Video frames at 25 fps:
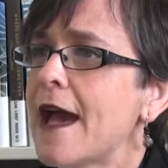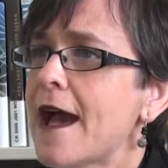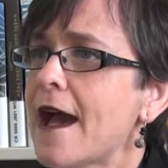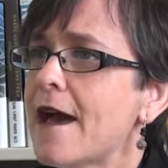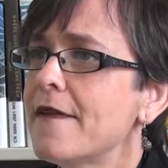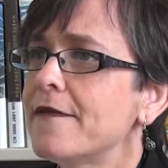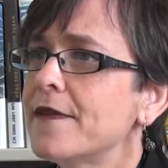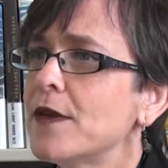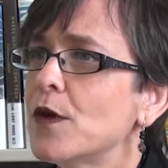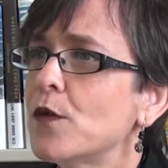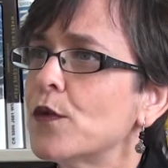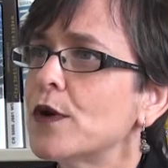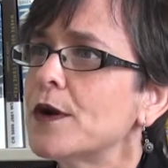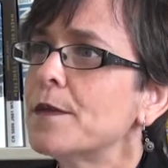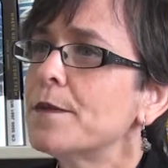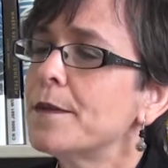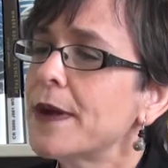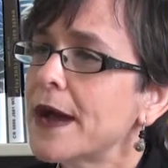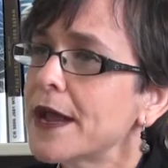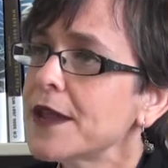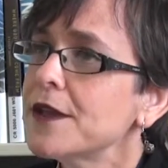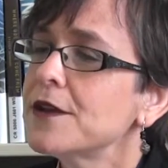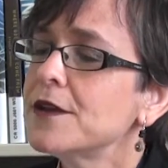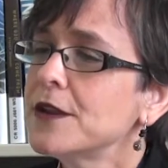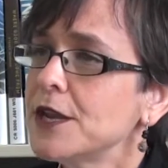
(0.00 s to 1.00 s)
and they were
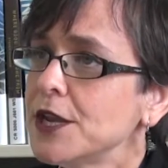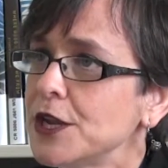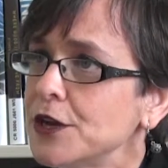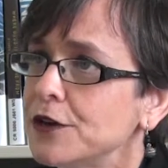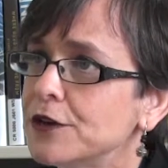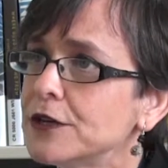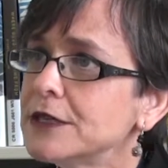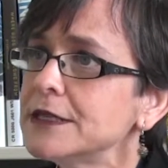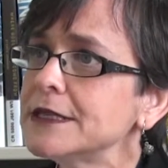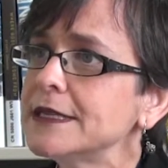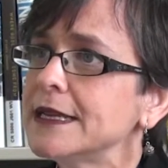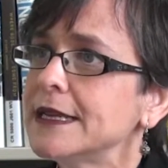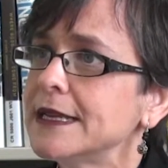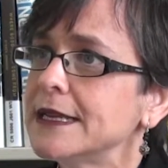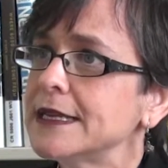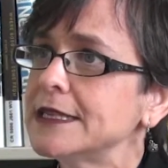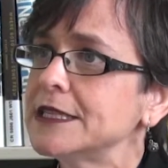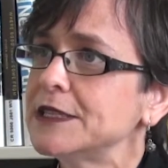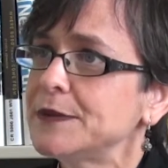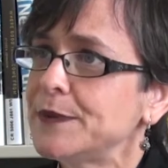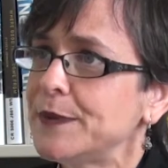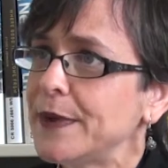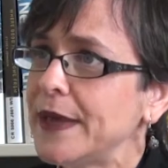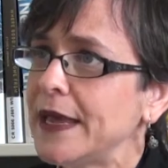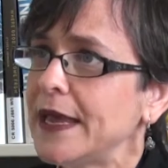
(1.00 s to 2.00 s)
pioneers in
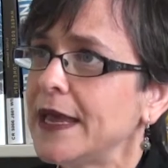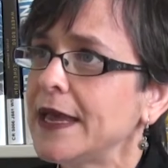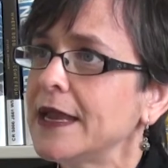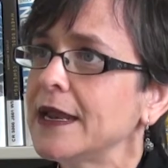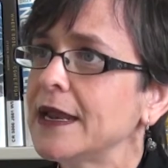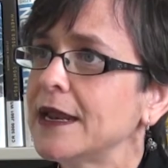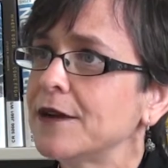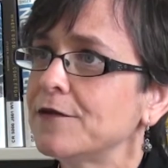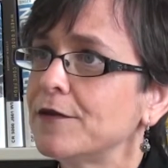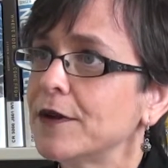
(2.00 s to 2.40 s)
Spain